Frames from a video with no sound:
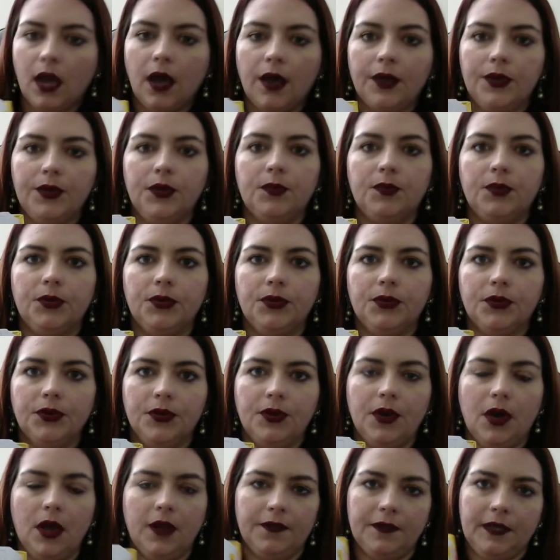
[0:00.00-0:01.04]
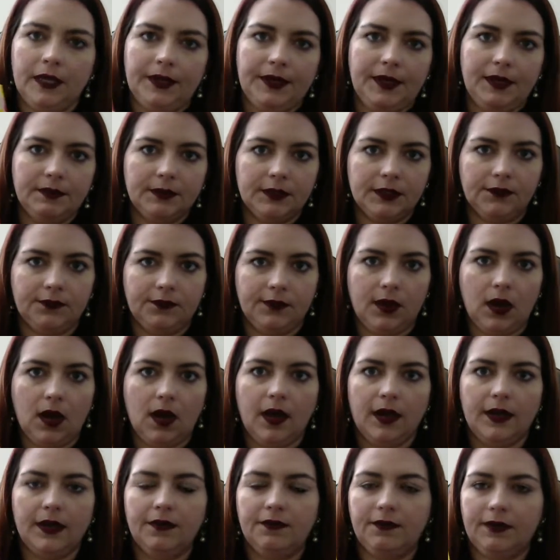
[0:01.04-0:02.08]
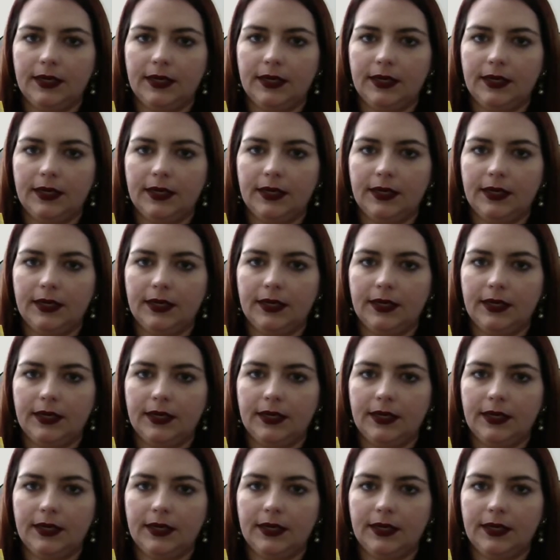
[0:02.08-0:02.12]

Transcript: audiobook on the names of God. If